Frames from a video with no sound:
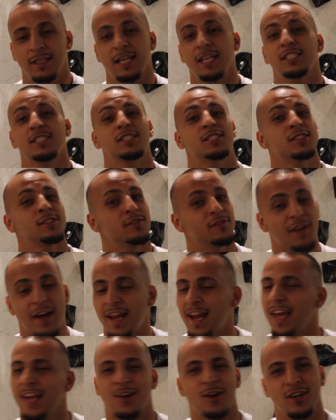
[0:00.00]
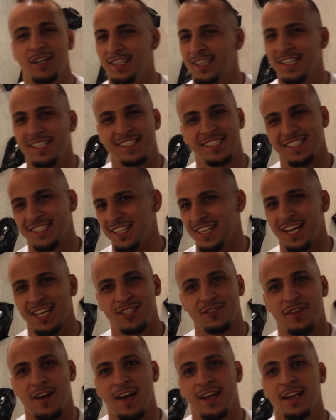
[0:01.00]
This fight ain't going to distance the
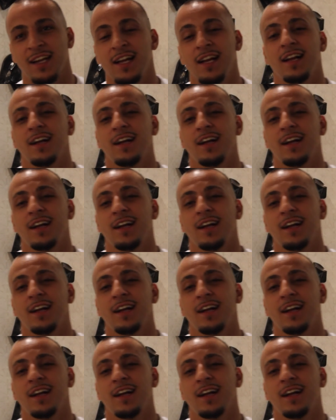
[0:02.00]
next fight.